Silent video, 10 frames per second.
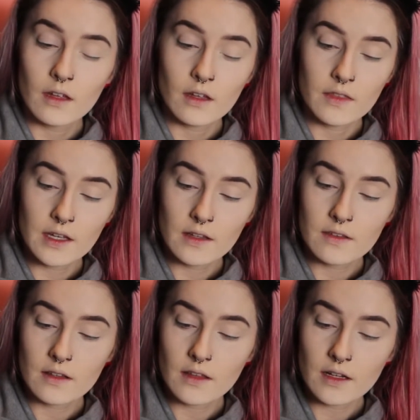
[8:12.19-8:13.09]
I think it's
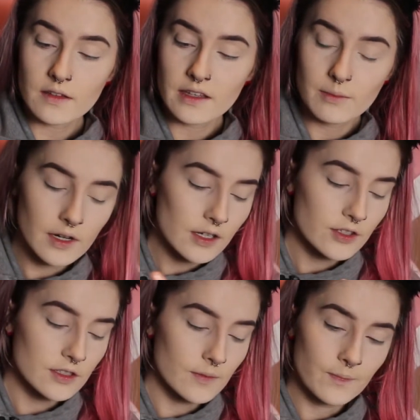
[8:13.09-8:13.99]
a Luxie
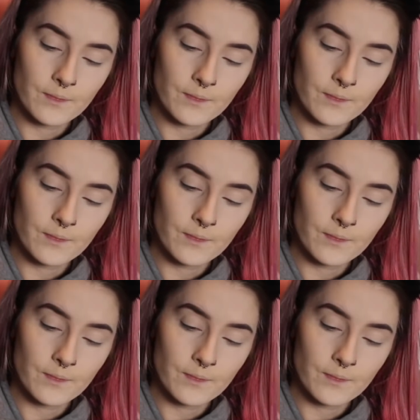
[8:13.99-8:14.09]
brush.